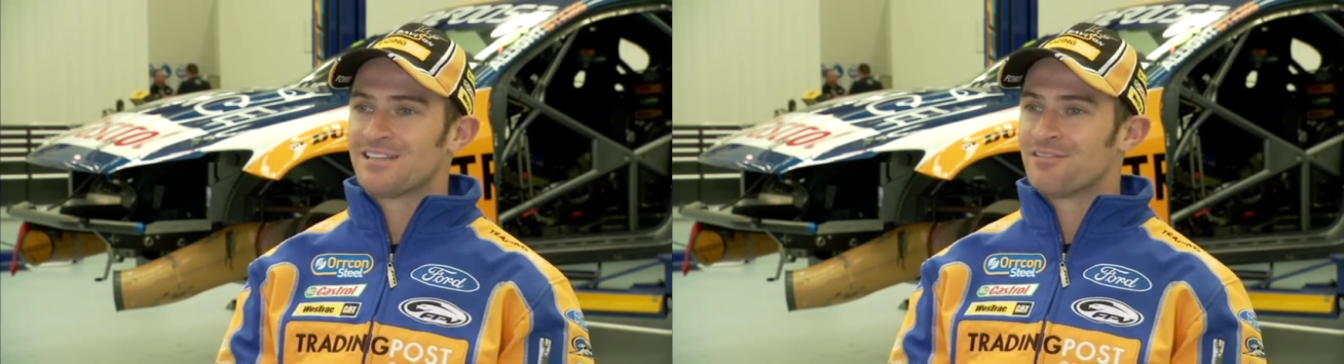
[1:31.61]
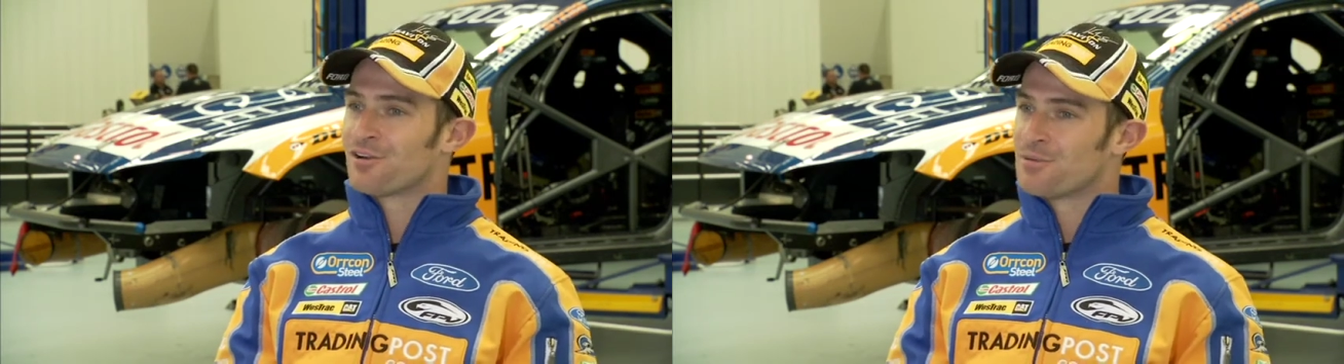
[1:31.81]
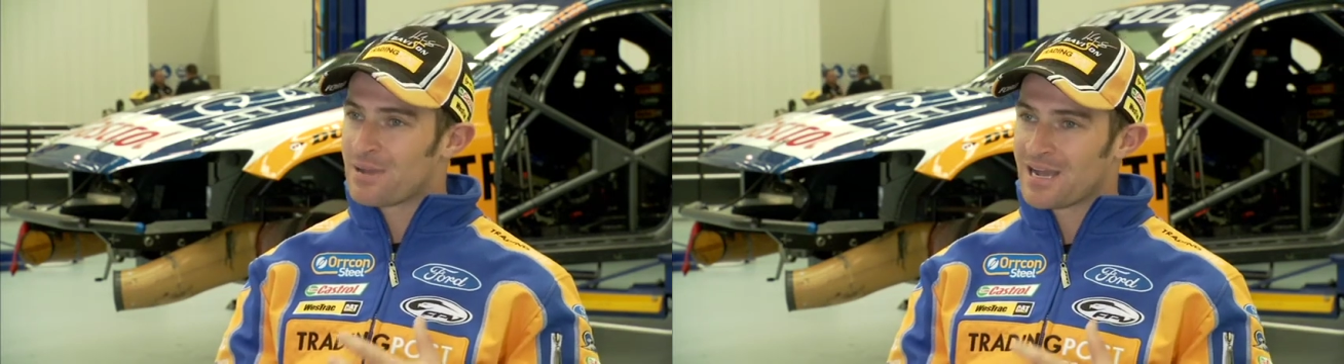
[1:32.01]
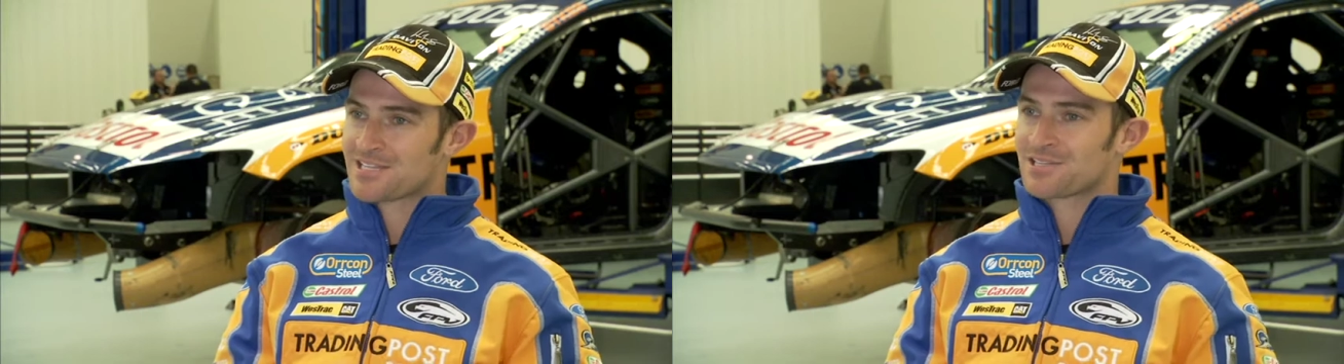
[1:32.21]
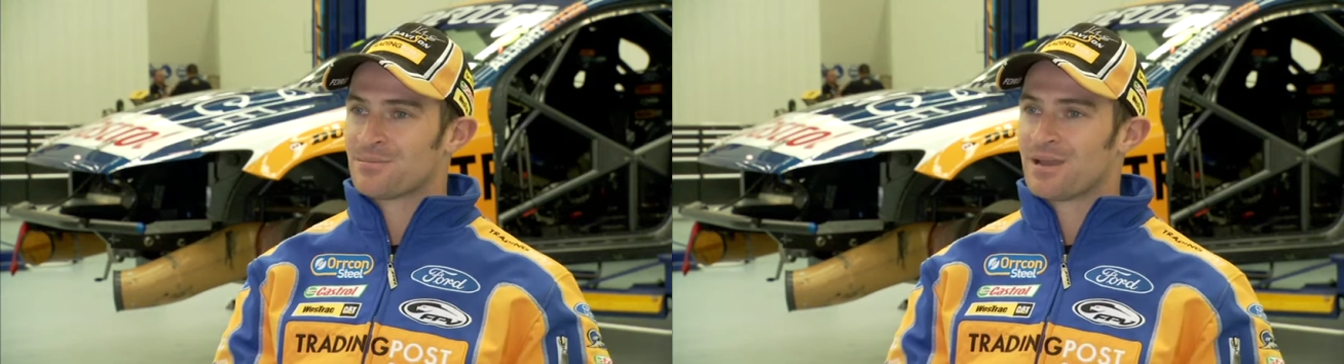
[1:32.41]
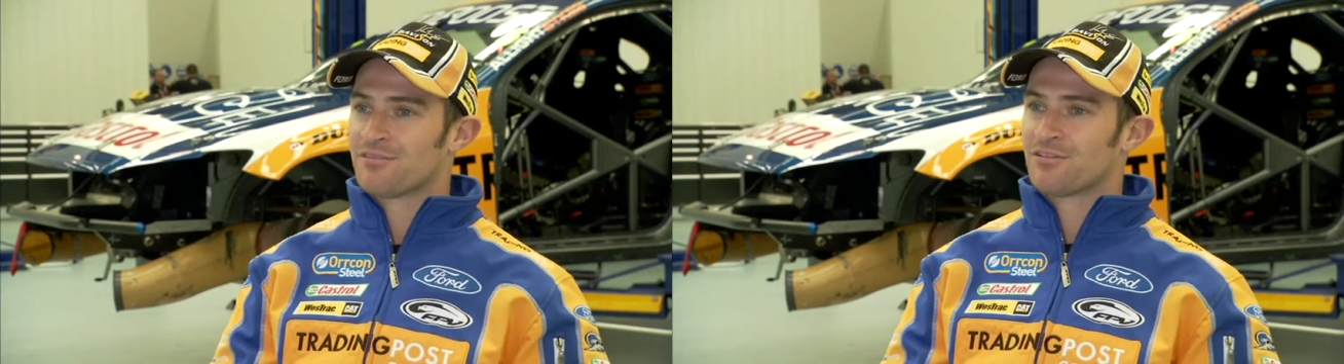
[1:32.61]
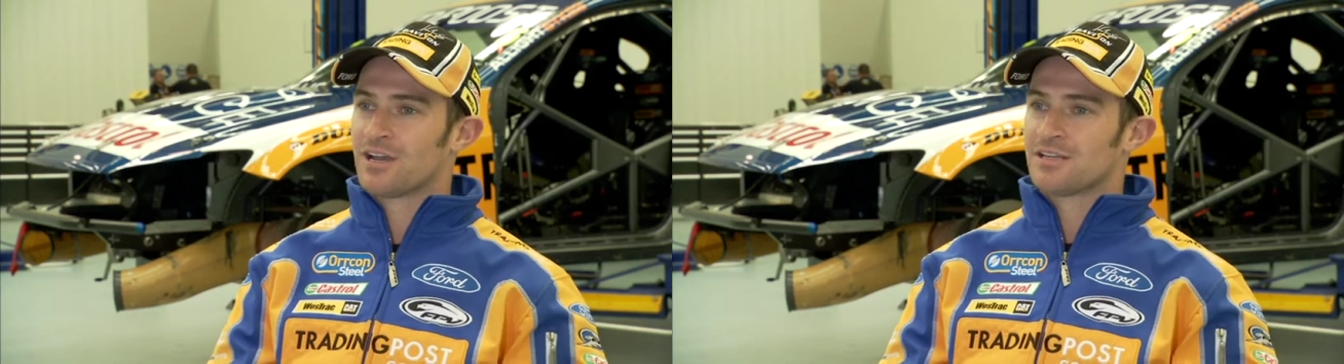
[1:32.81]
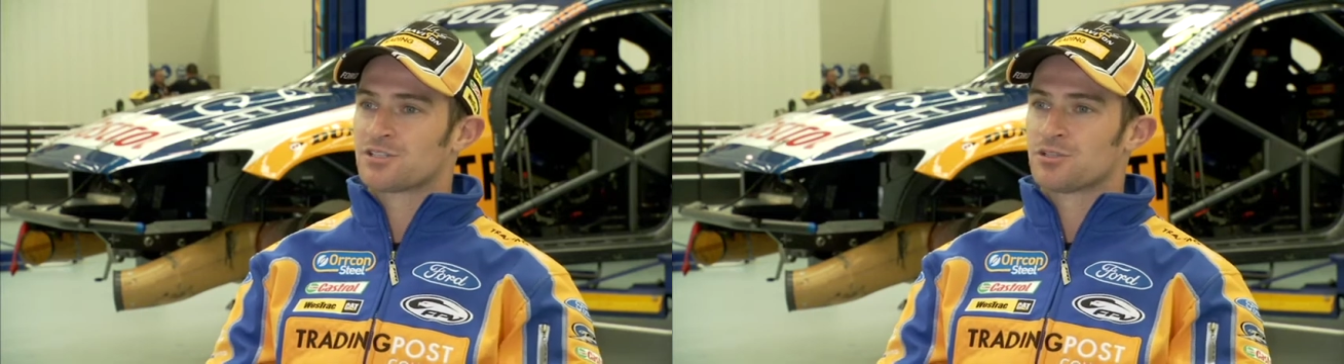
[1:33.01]
They're very passionate about
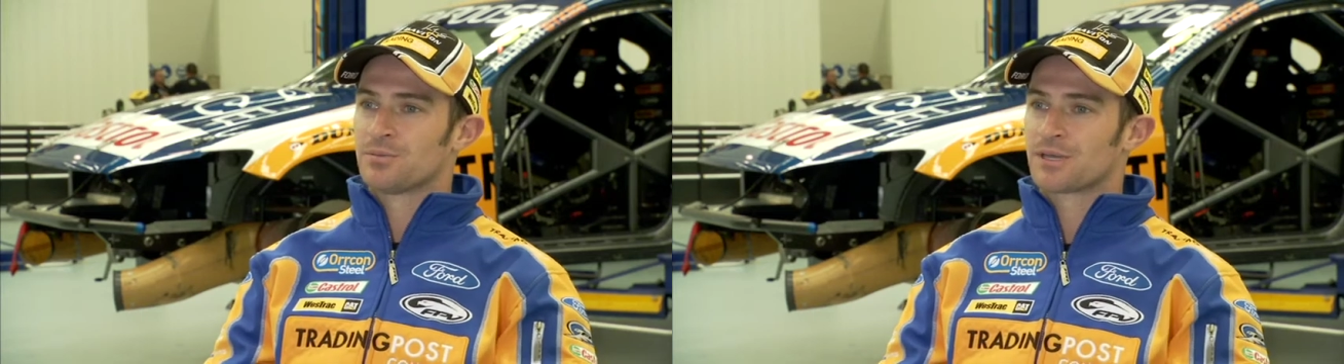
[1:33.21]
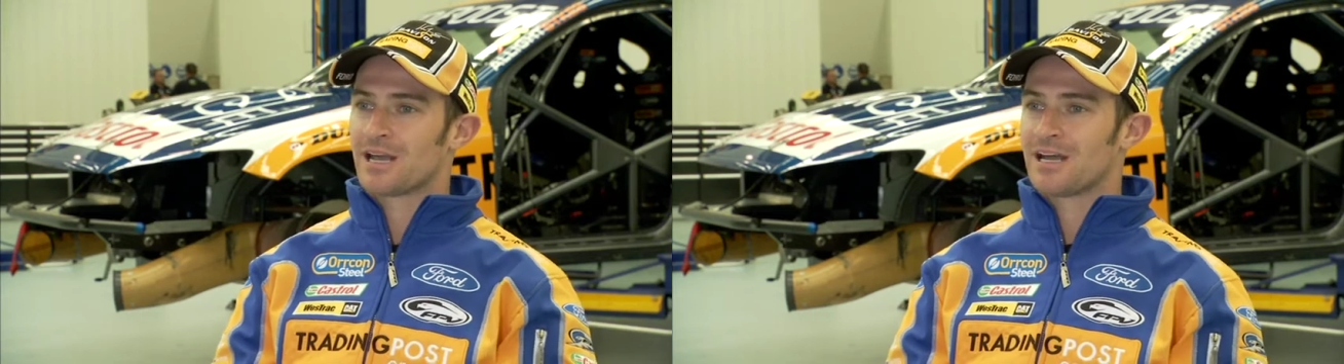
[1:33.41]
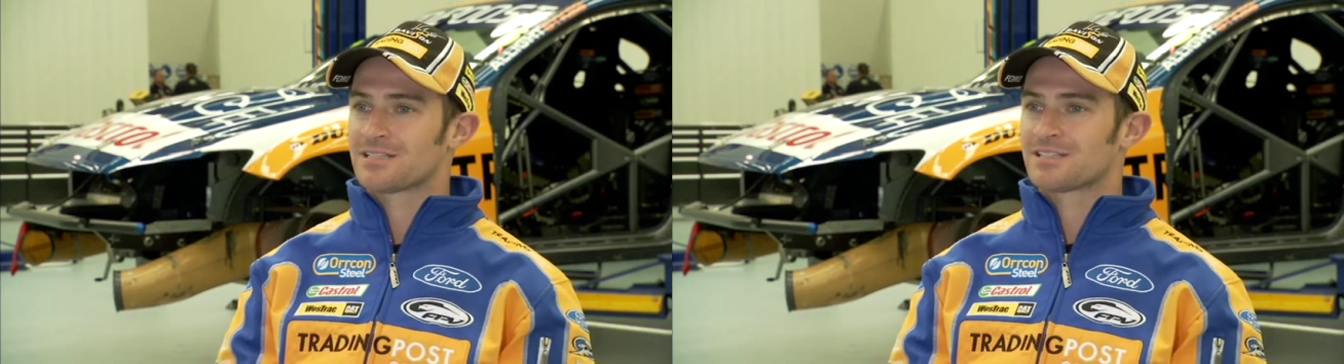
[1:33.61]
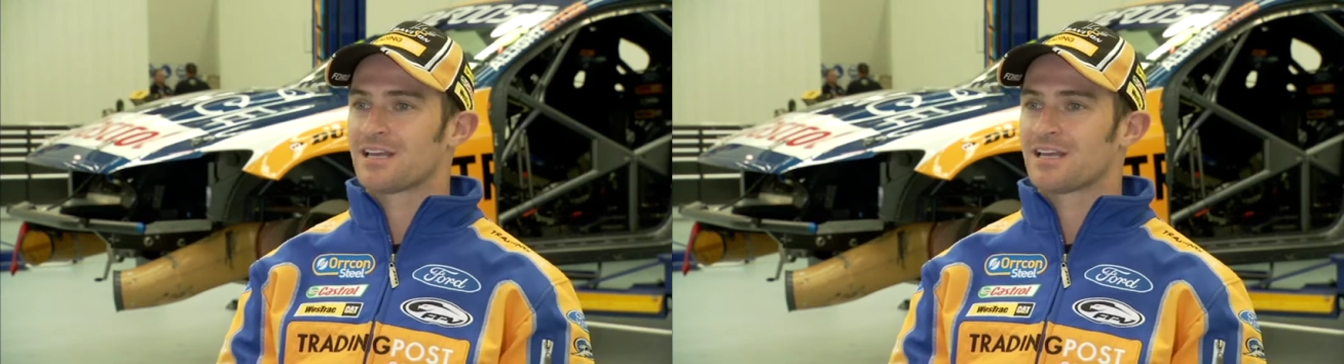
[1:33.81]
V8 Supercars.